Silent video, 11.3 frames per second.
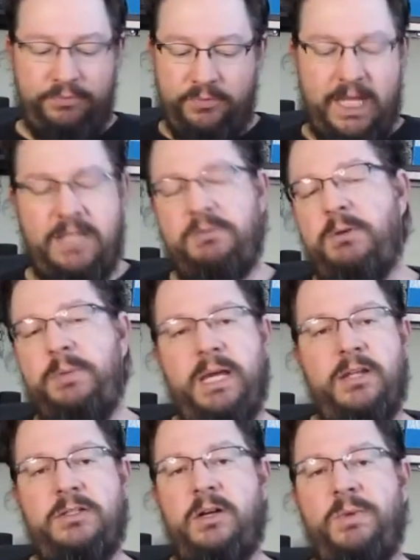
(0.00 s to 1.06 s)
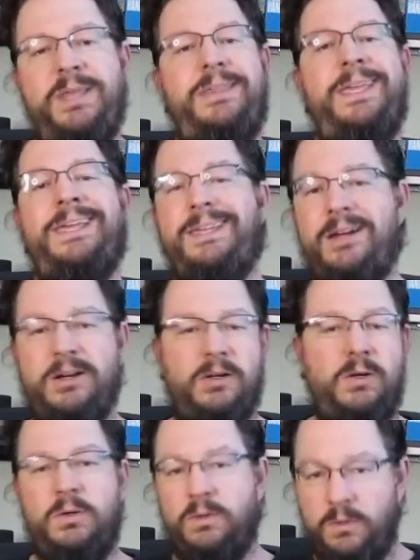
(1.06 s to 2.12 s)
where we got to start rethinking our
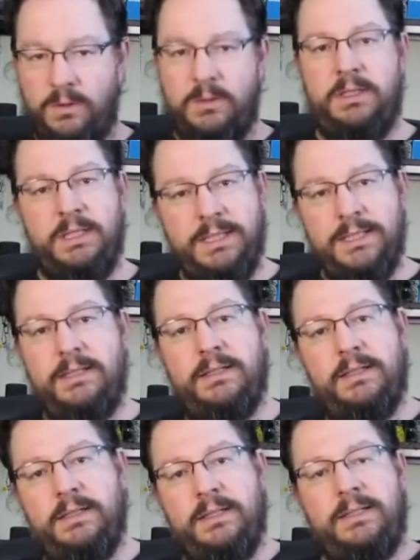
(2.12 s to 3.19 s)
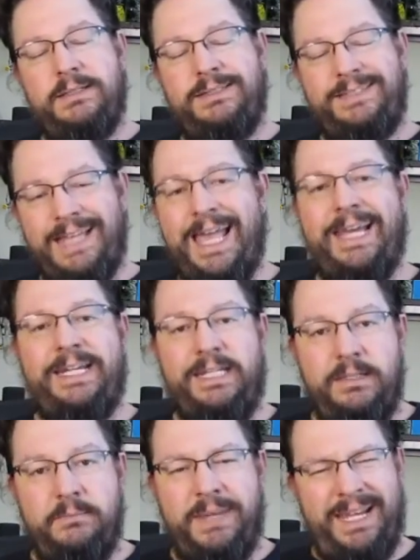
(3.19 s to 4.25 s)
whole
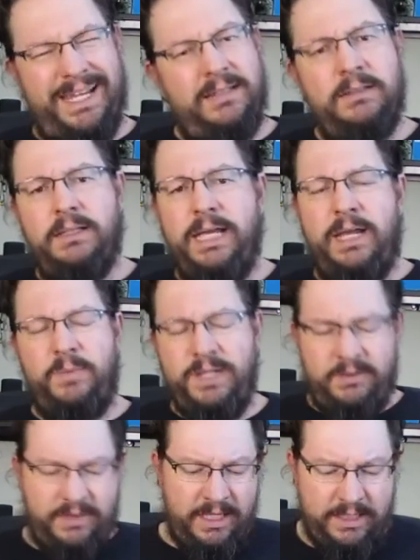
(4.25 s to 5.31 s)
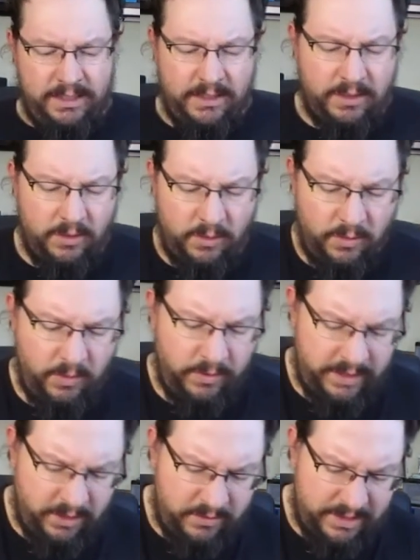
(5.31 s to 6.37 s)
society, man, and rethinking our whole,
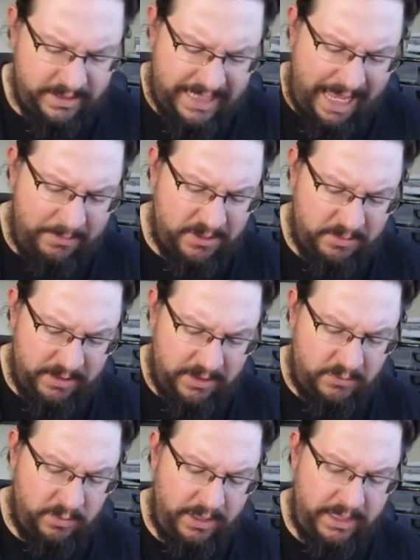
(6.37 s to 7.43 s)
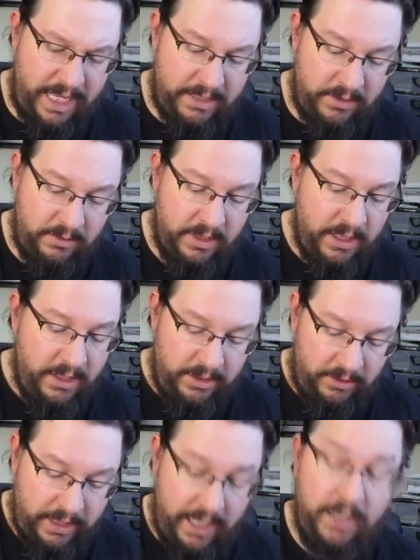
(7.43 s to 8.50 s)
you know, the establishment. Because what did that do?
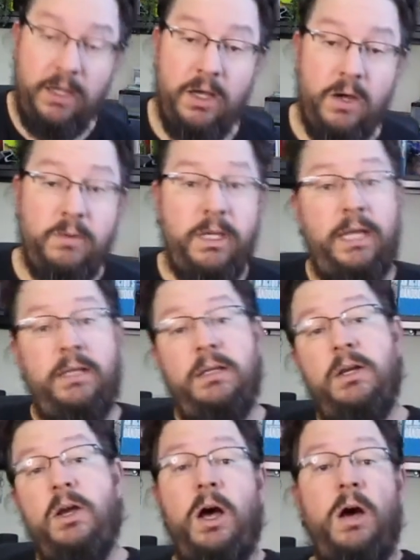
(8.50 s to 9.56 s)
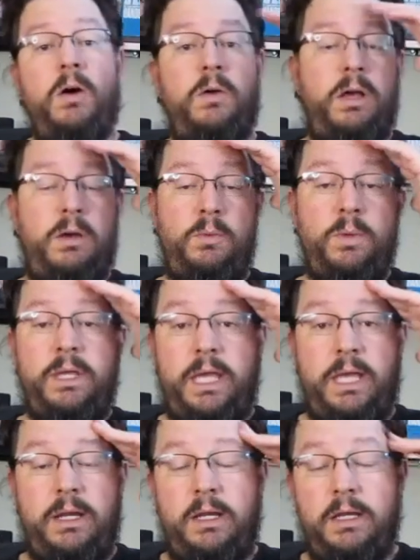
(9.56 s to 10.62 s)
Okay. Oh, we
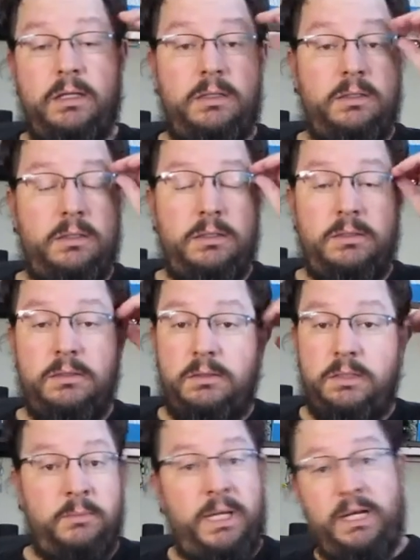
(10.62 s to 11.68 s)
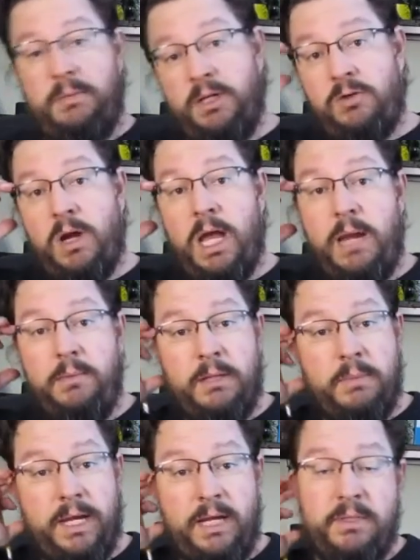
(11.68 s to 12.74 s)
had, there might have been a crime. There
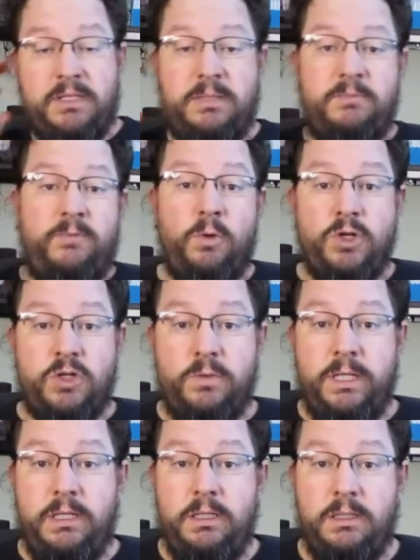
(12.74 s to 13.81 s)
might have been some forgery.